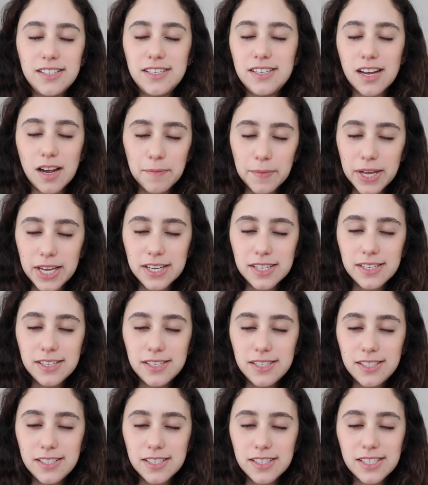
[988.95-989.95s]

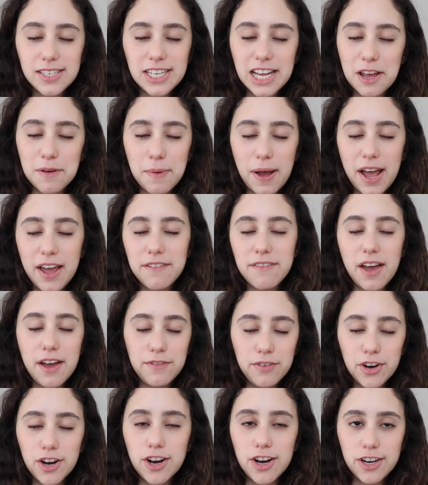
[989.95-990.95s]
dumbest tip I've
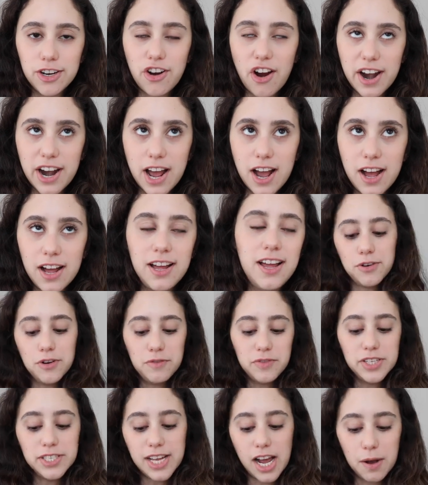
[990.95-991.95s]
ever heard, Greta. I don't know
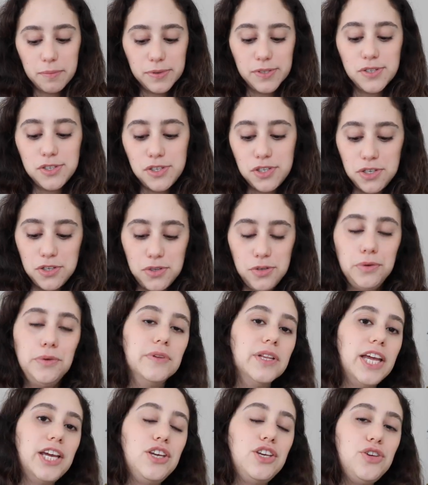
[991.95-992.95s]
if this happens to you.
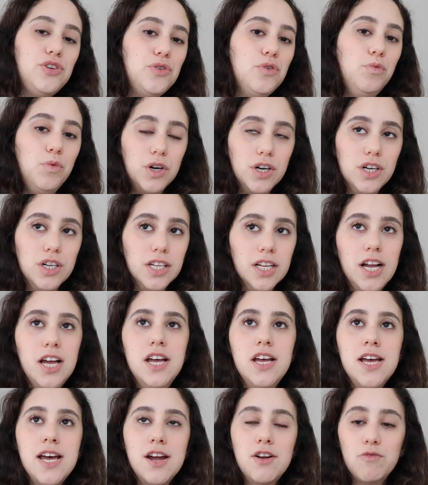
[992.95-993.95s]
Like, you will
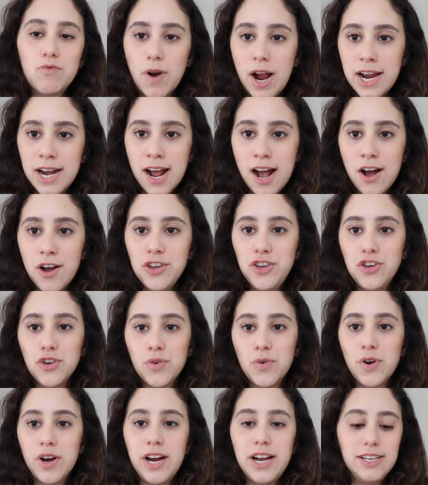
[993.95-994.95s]
write out
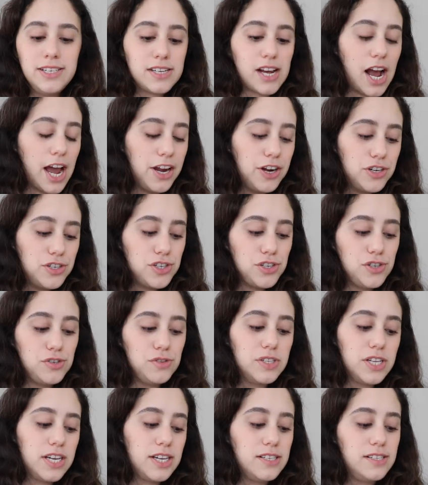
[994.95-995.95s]
your entire
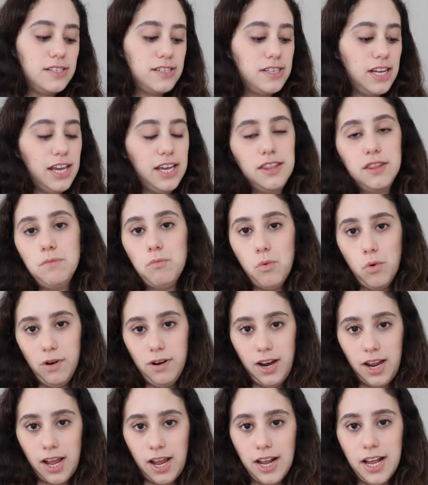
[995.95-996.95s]
to-do list in the
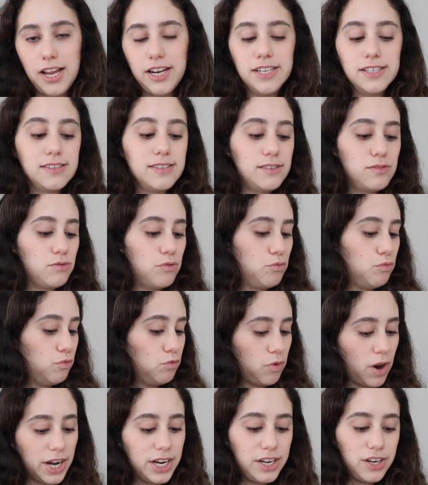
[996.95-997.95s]
morning and it's
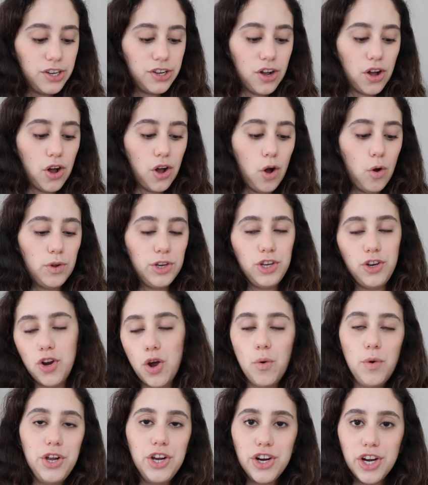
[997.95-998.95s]
ready to go and you
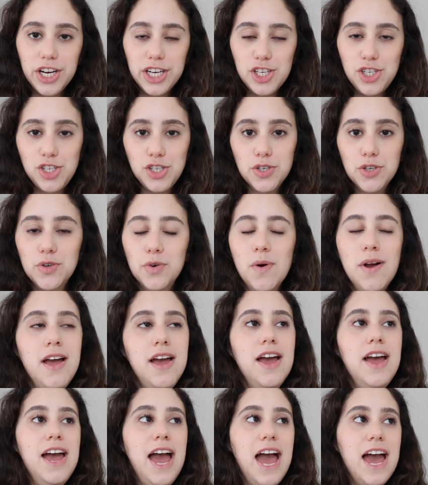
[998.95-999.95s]
know what you're gonna do.
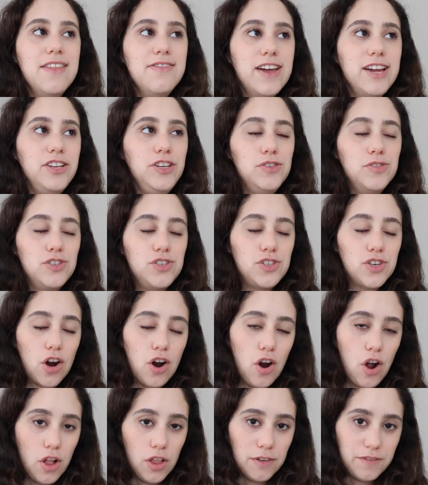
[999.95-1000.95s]
And then you
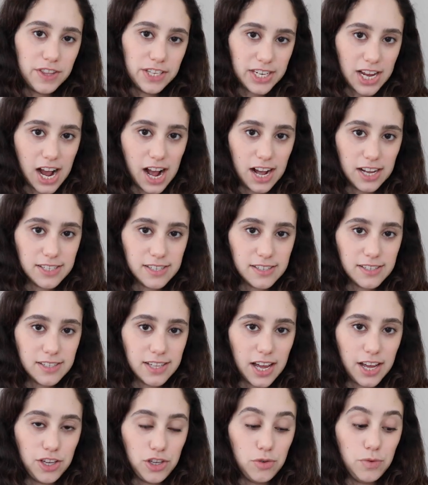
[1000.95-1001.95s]
start all of the tasks
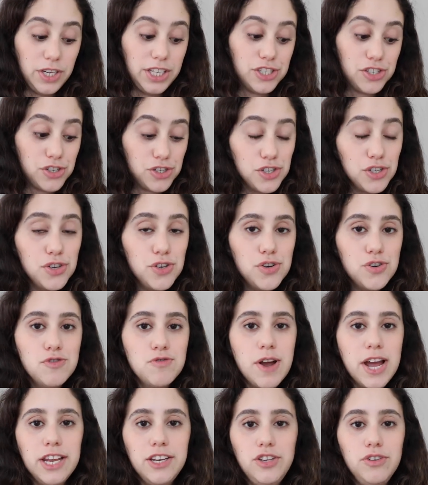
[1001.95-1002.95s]
that you need to
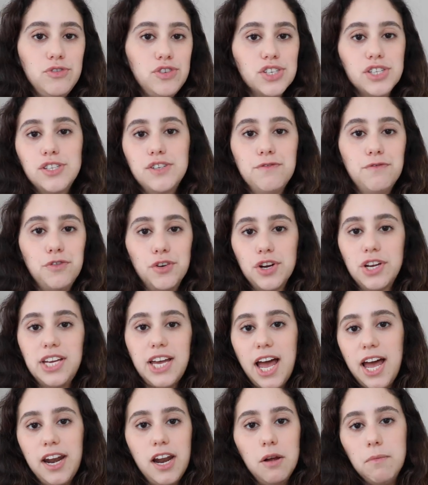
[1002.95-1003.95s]
do and you just
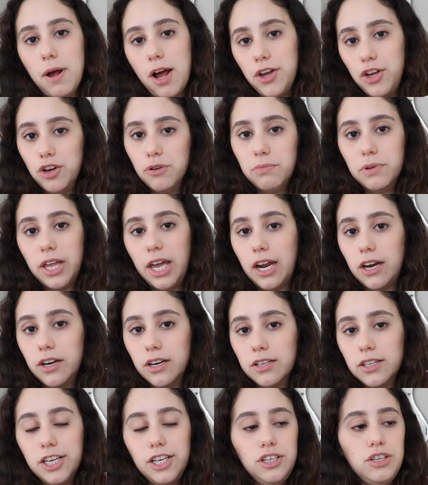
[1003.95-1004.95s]
forget about your
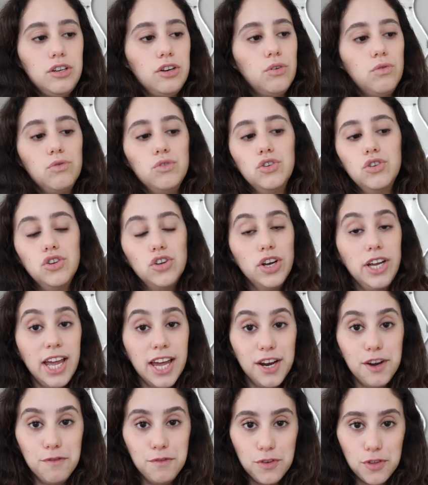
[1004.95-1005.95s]
planner. Like, you don't look
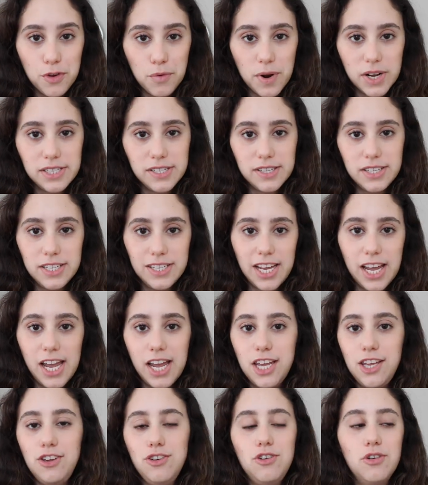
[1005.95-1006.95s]
at it for the rest of the
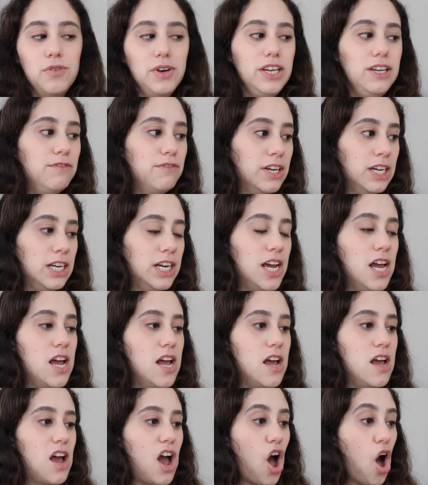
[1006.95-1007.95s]
day. You don't even
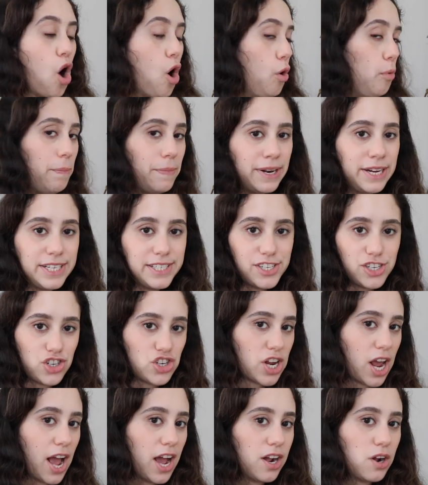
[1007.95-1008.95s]
open it to
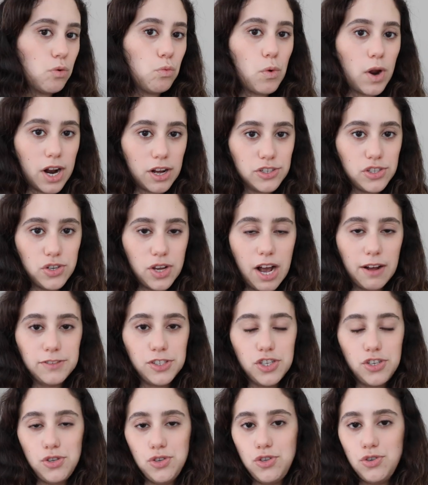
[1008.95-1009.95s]
check what else you have
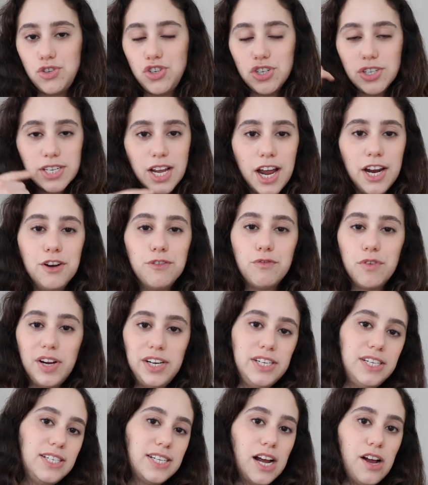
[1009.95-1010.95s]
to do. You just kind of
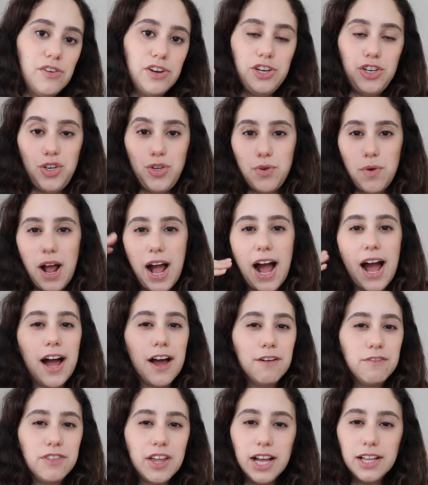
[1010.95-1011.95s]
write it down and you
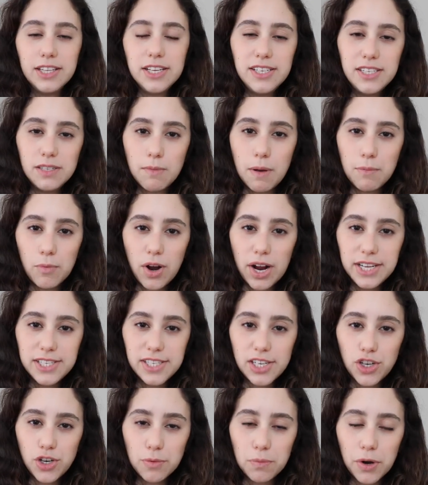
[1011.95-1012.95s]
have that list
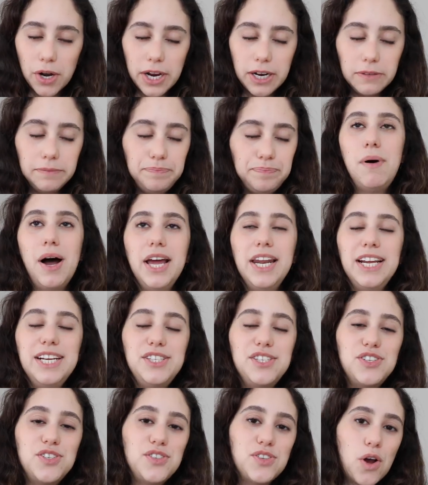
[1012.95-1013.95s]
memorized in your brain. But
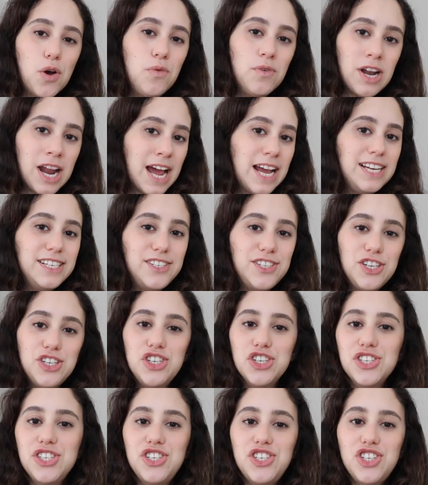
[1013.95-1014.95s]
it's so nice to
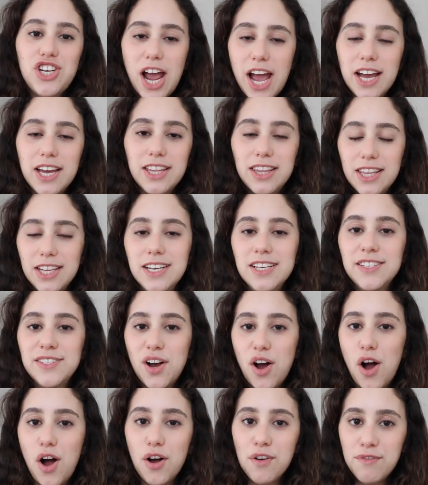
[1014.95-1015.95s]
just check things
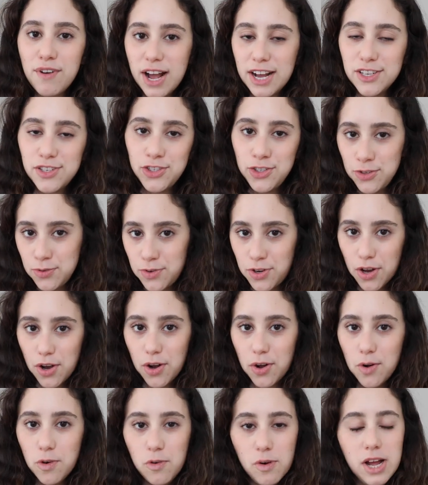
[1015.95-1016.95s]
off as you
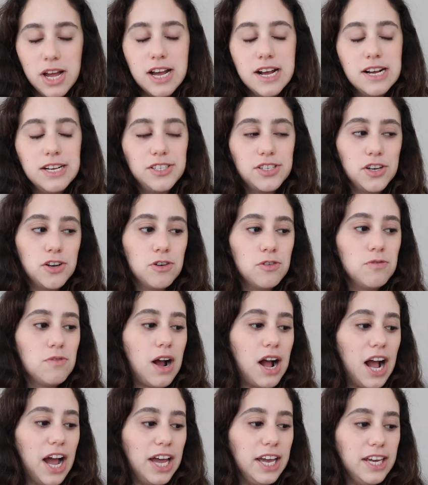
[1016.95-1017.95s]
go.
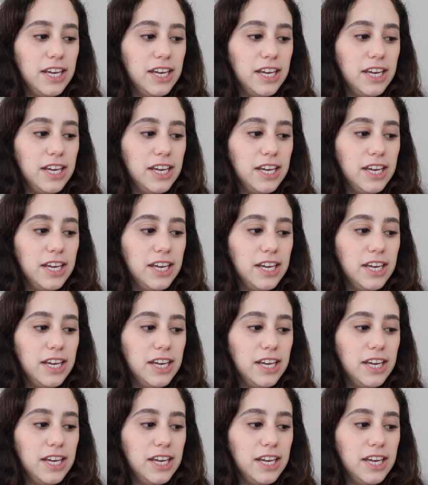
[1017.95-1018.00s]
So